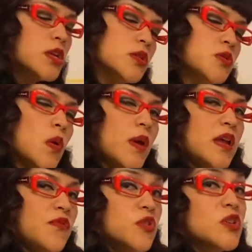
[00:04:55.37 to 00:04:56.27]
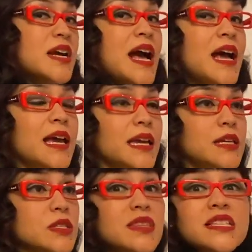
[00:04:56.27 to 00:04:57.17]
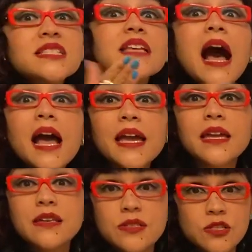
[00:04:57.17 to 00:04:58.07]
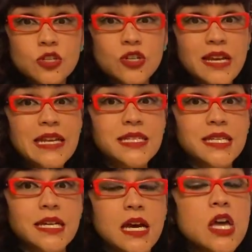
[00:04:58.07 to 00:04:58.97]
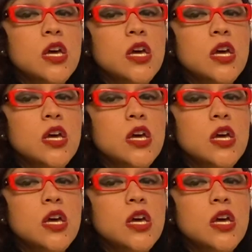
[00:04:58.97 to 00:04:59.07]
So if your kite, the size is a good idea.